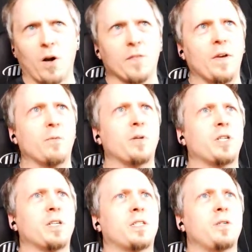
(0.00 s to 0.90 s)
of it, which
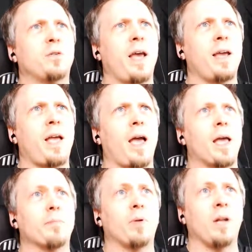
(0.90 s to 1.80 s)
is to take
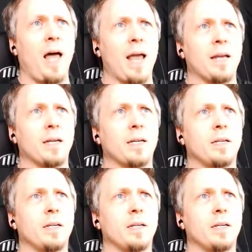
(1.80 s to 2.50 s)
a plank